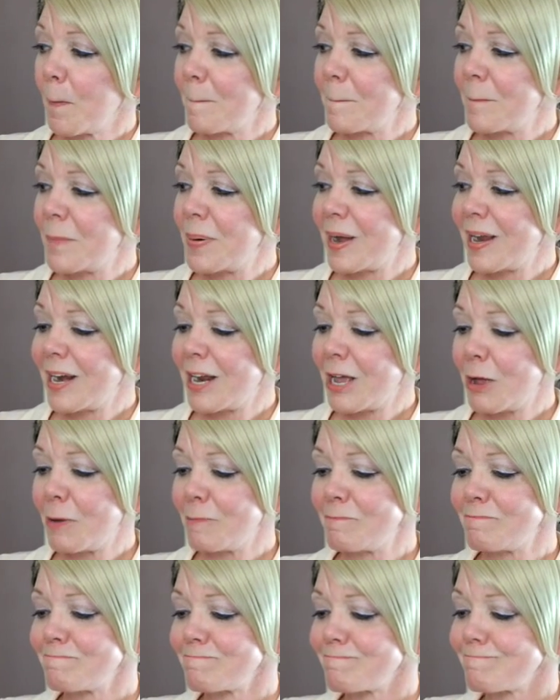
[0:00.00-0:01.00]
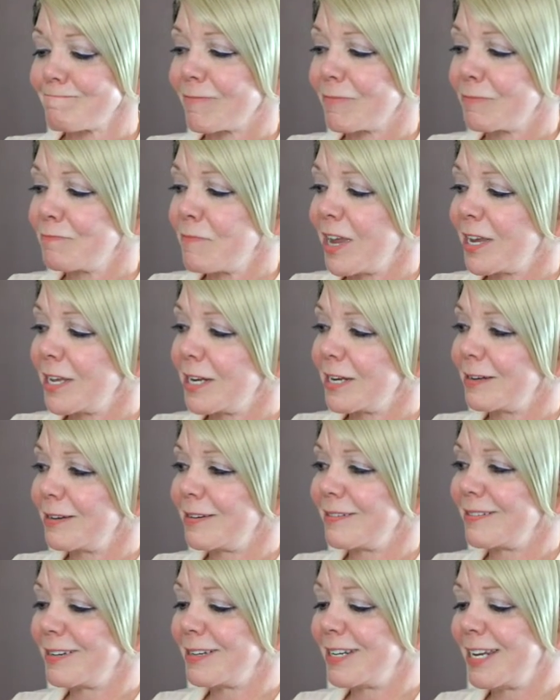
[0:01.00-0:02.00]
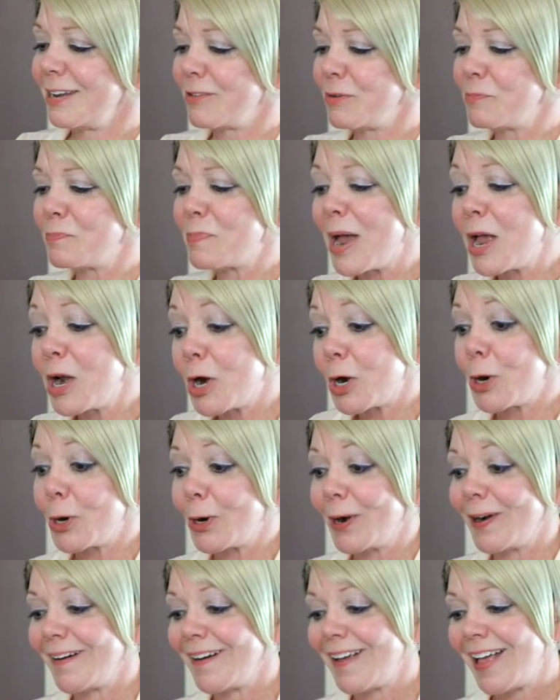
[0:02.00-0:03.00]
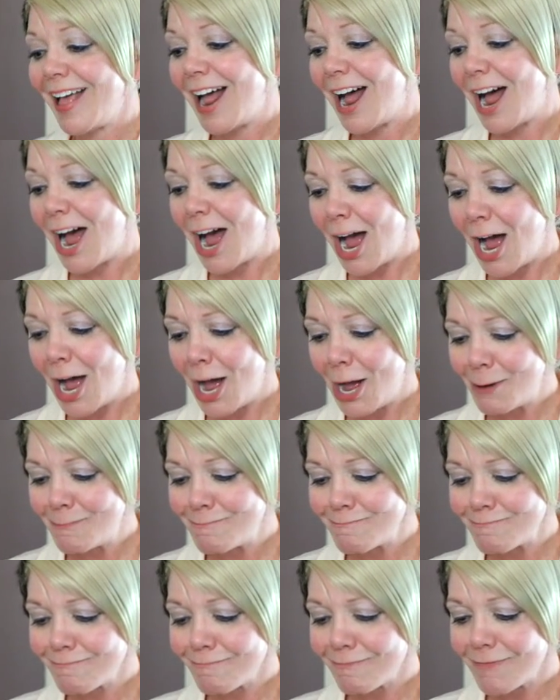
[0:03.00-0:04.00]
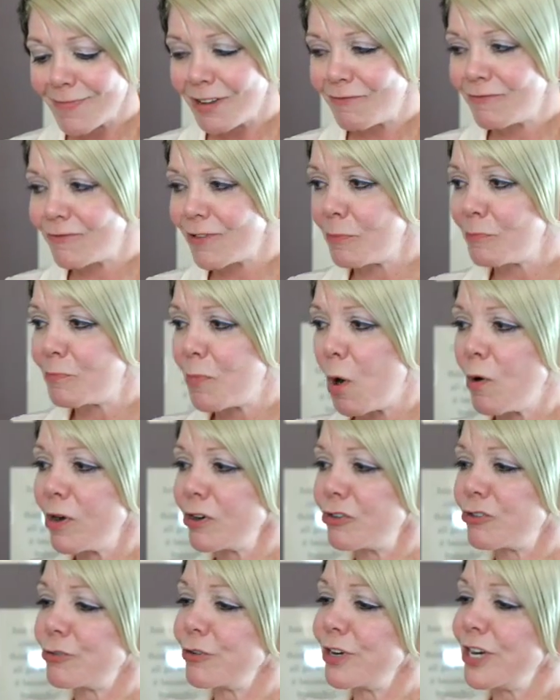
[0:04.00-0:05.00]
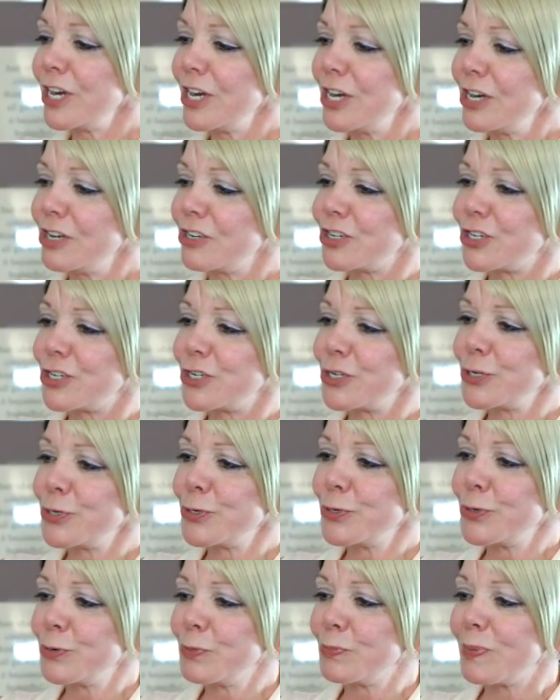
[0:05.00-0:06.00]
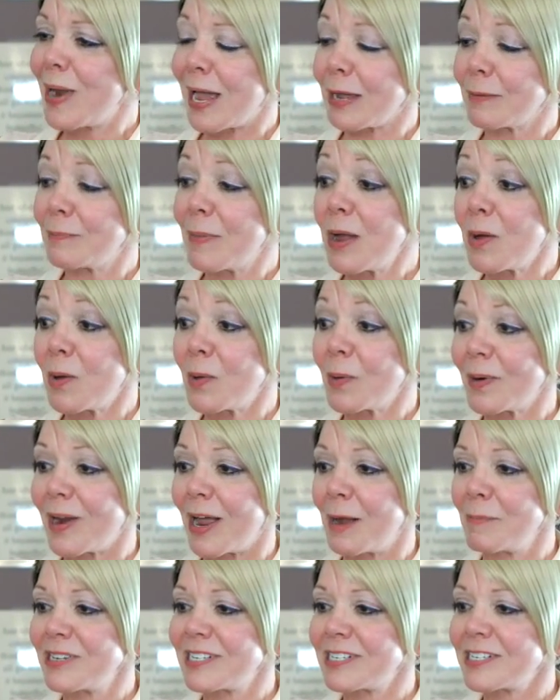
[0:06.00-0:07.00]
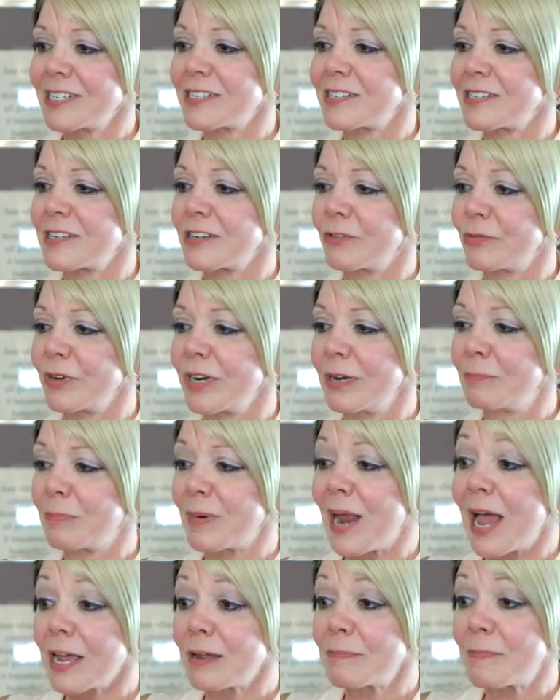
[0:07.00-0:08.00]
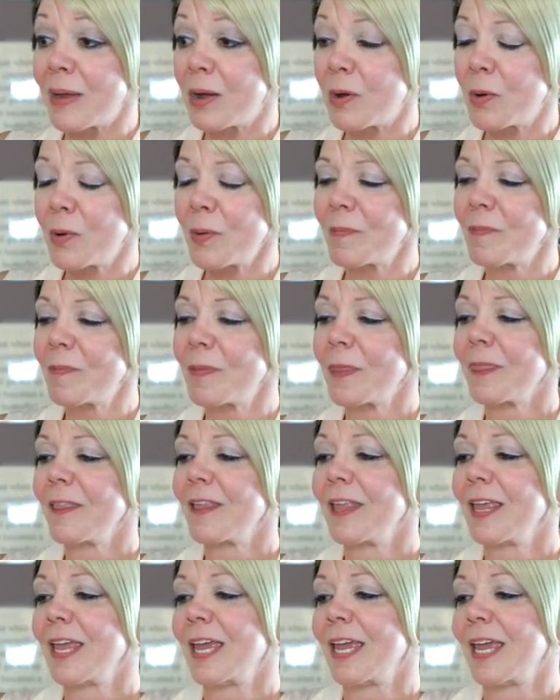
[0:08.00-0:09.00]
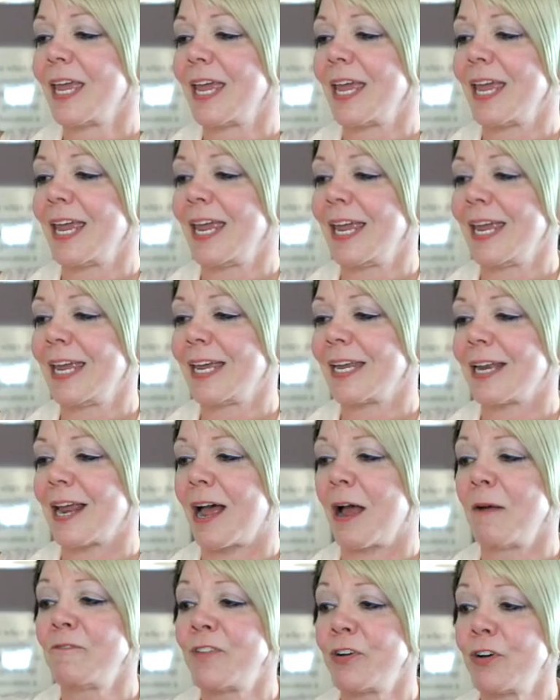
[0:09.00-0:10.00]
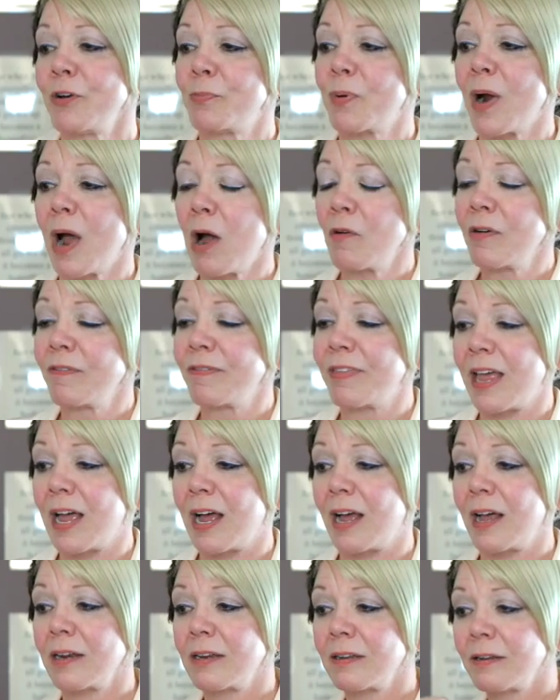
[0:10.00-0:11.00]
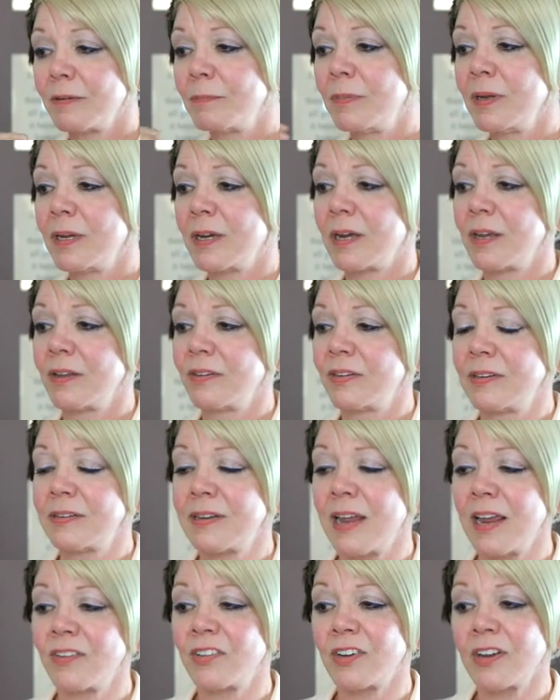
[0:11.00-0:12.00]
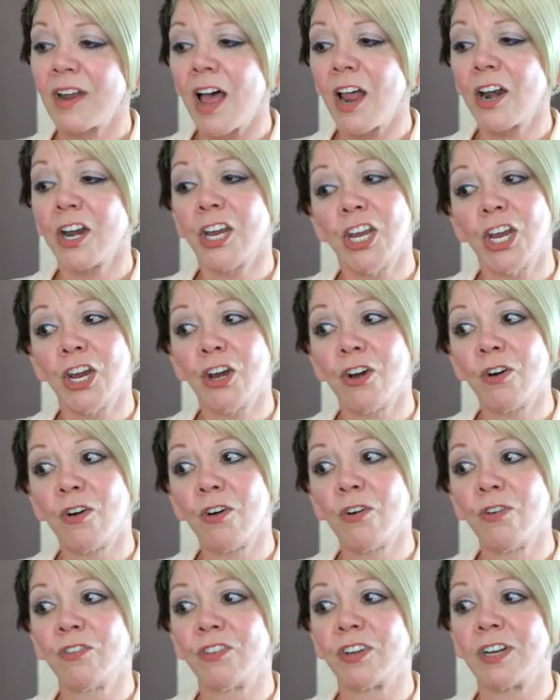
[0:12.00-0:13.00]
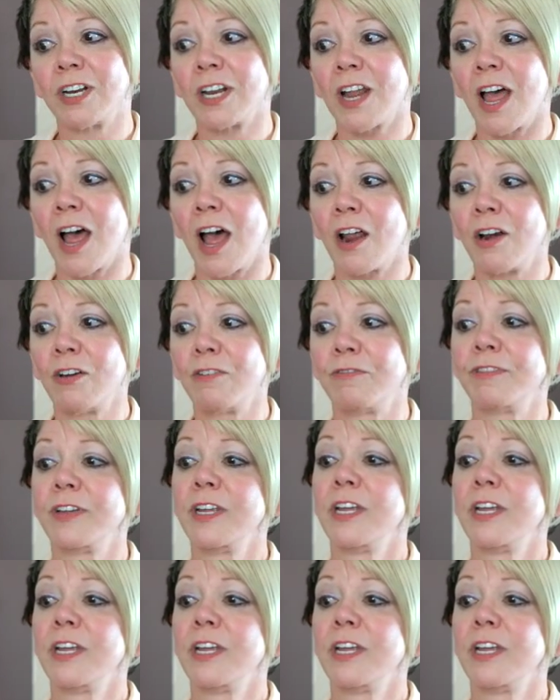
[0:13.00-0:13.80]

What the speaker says: But make it even better, from poetry to black belt. I'm a 6th degree black belt, and I'm very proud of that, because it takes a lot of years and a lot of